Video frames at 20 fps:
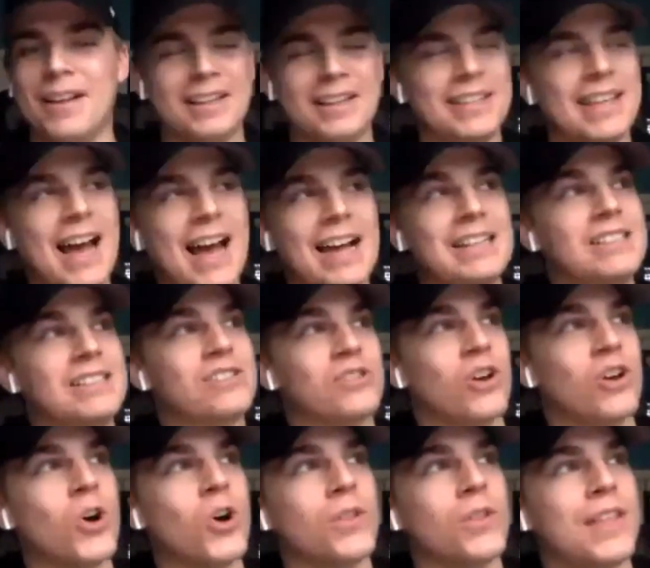yeah.
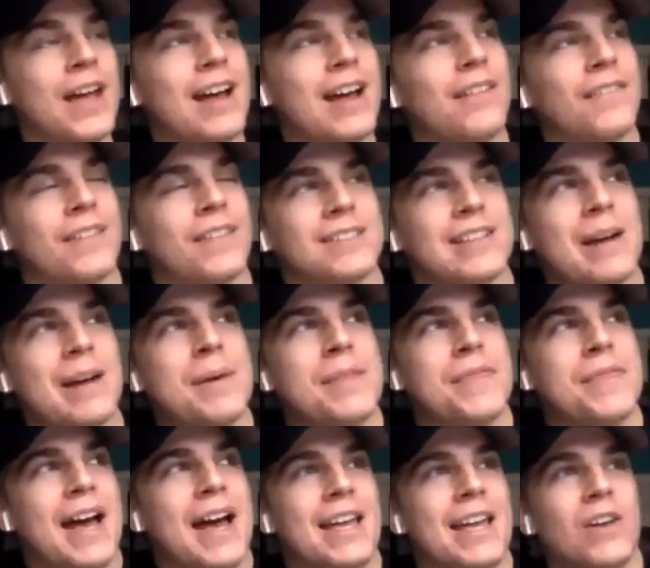So that the time
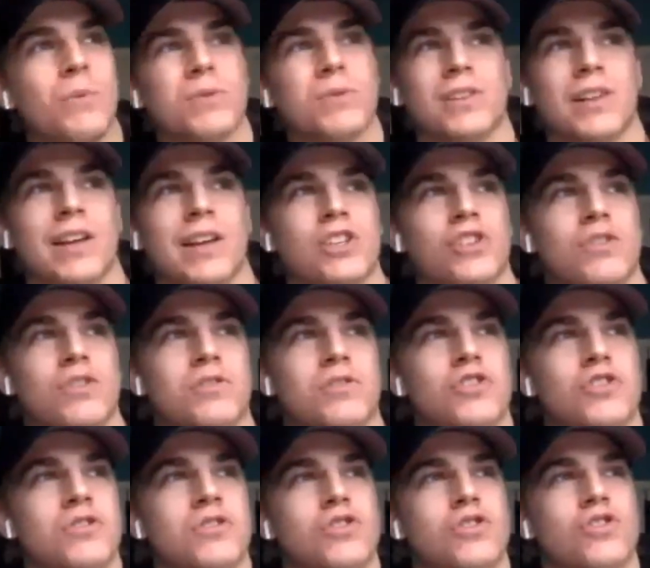that hit was like
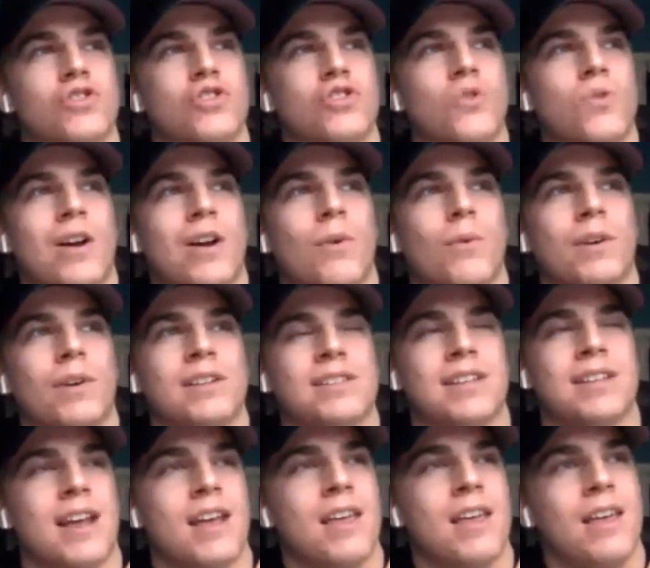June, I want to
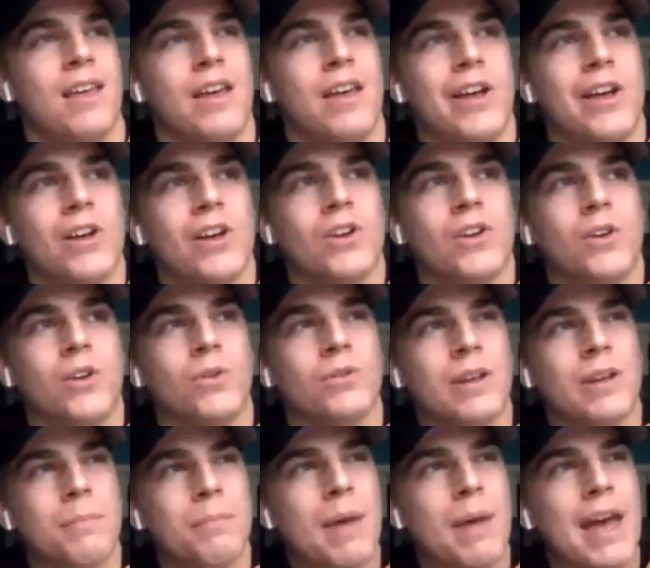say. It
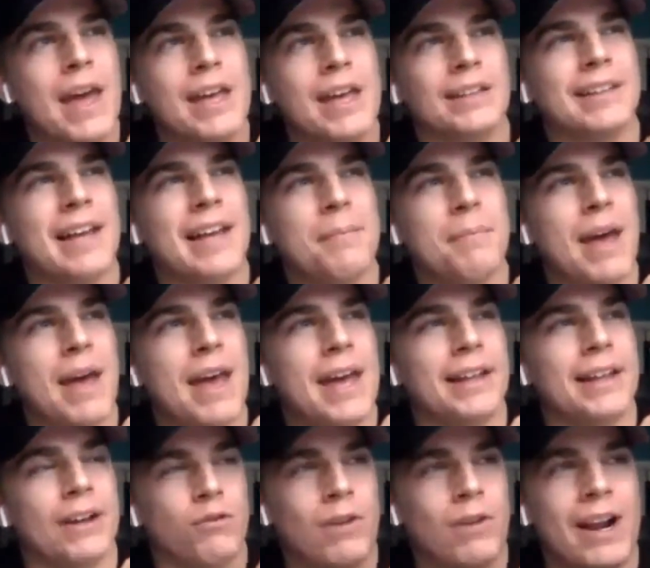was like May, late May,
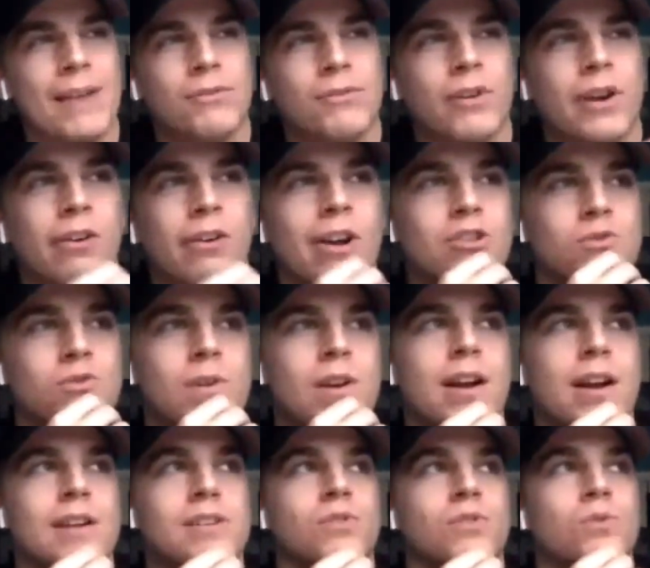like right after I graduated
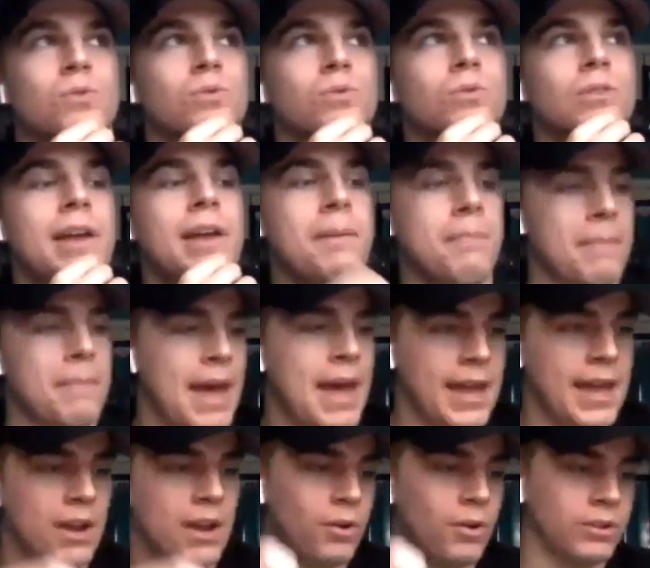high school, late
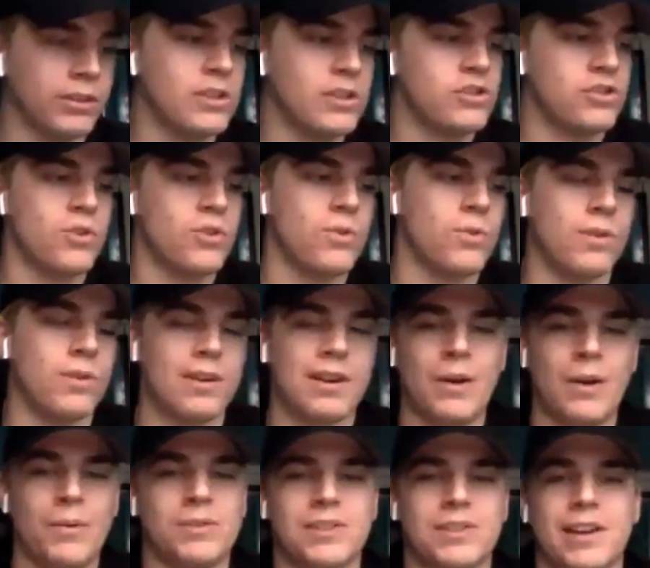May, early June.
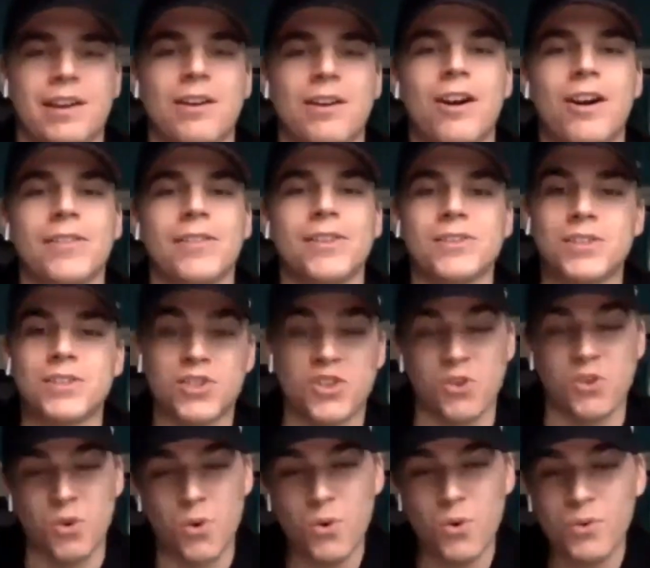I was like, all right, this is
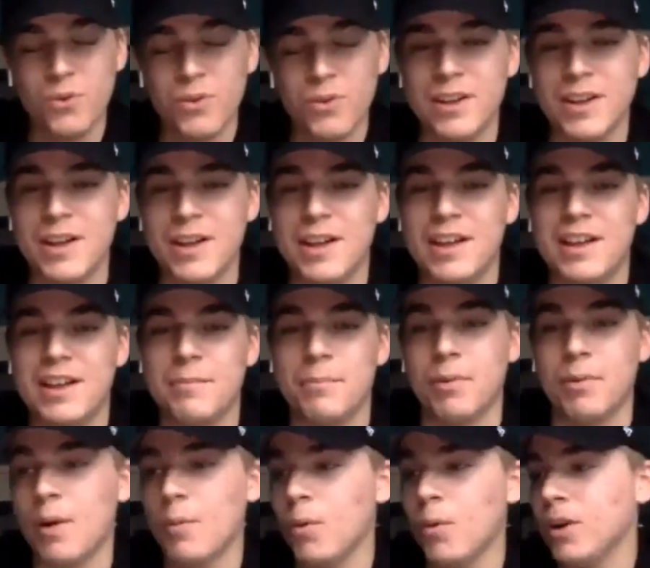cool,
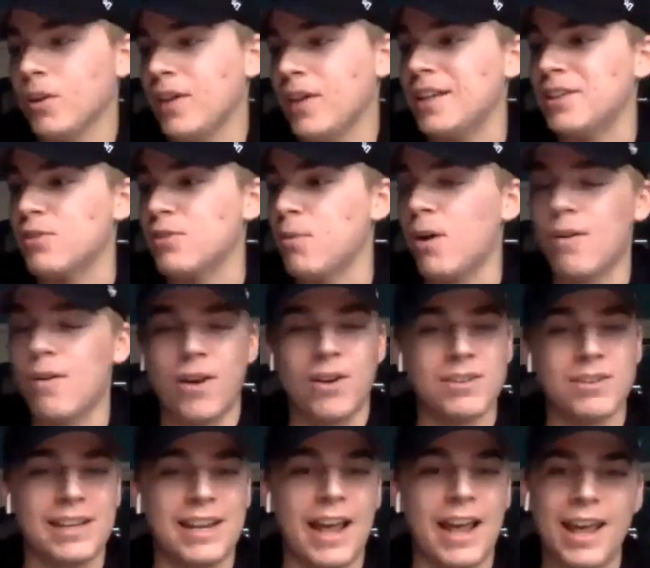but I'm working like 12
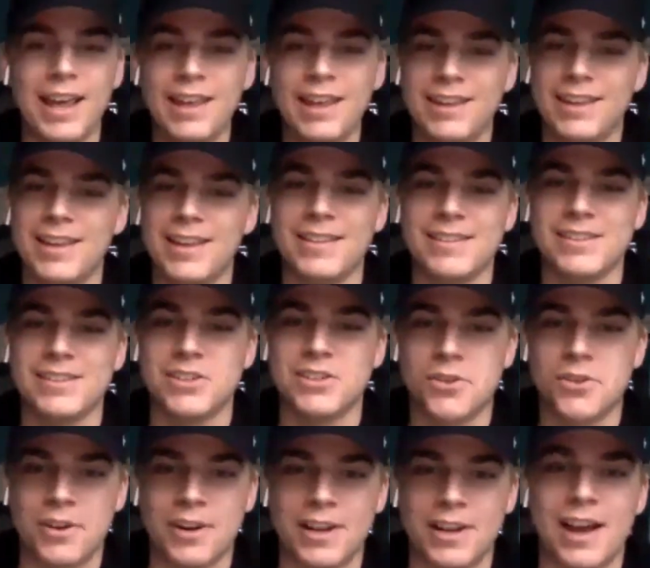hours a day, and this is
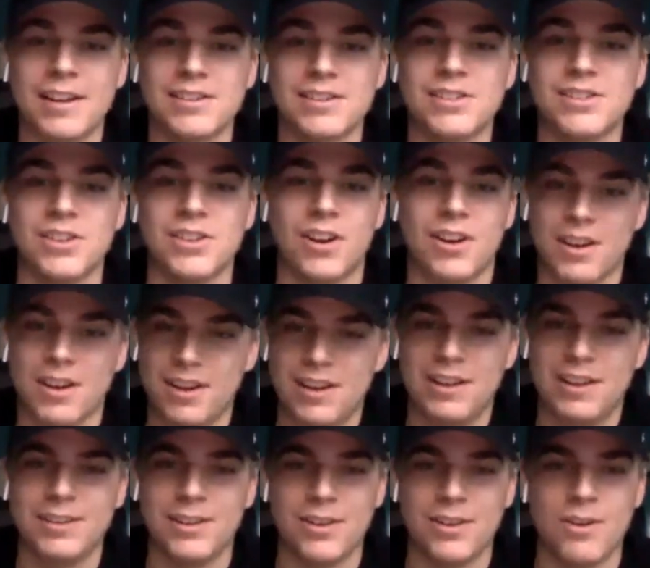starting to kind of suck,
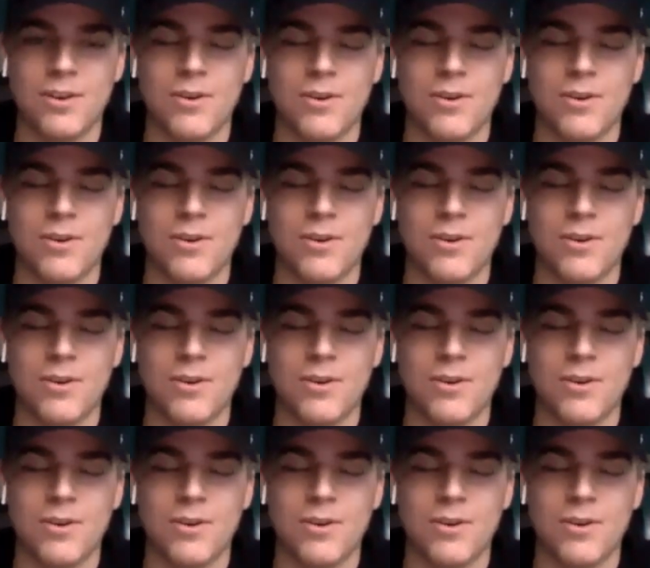you know?